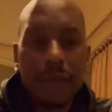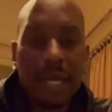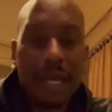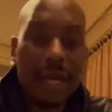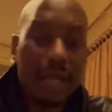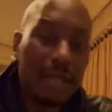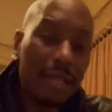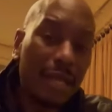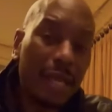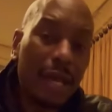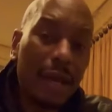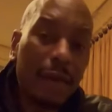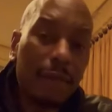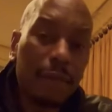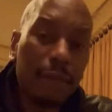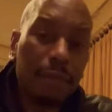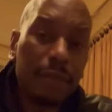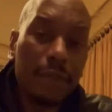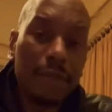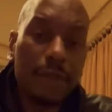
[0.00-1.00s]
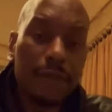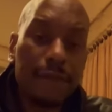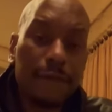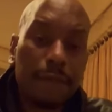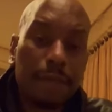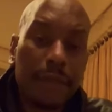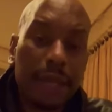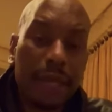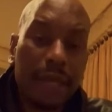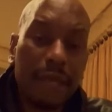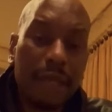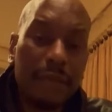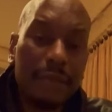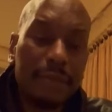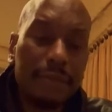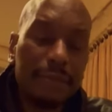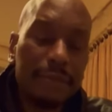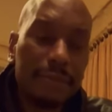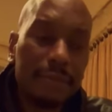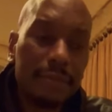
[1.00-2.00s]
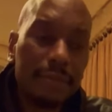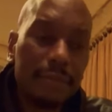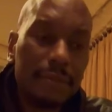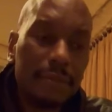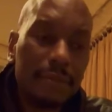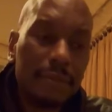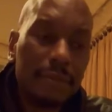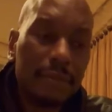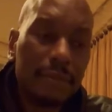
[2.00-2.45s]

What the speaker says: Now we got the album Beautiful Pain.